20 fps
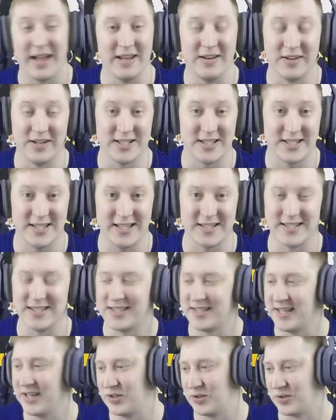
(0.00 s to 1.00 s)
in like season
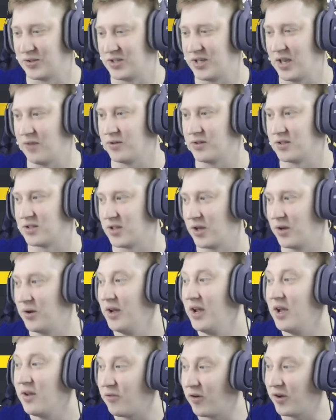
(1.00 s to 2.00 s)
six or seven. So
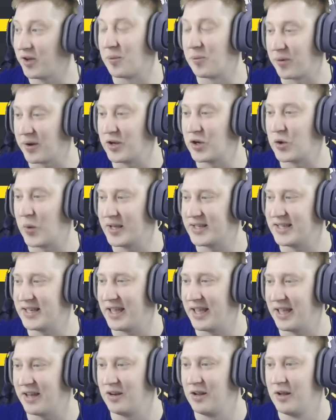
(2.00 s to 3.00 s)
if I can bring
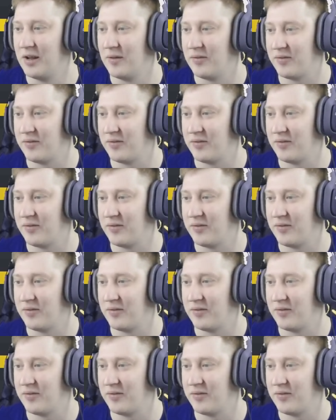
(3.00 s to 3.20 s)
Kwesi in,